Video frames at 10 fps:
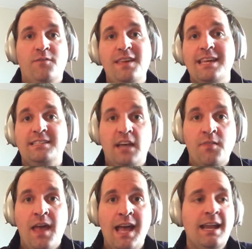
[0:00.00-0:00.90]
If he had
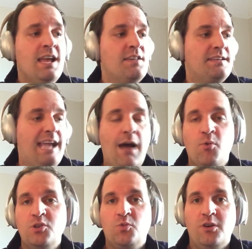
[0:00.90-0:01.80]
done that, the
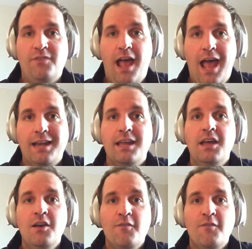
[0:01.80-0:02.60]
Cowboys would have had